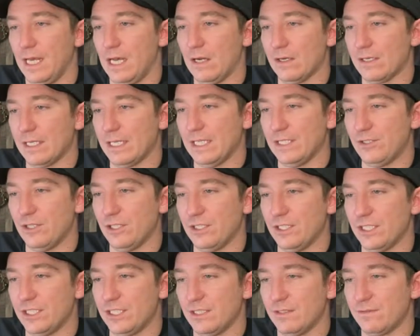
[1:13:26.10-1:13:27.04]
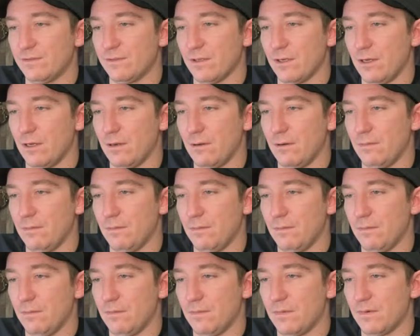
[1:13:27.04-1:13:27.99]
How can I transition
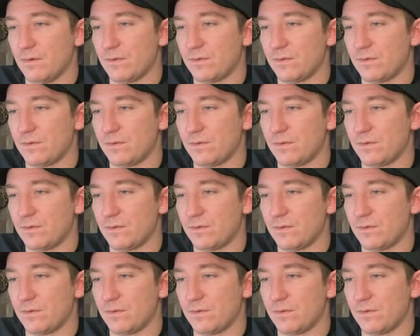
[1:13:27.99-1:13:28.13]
from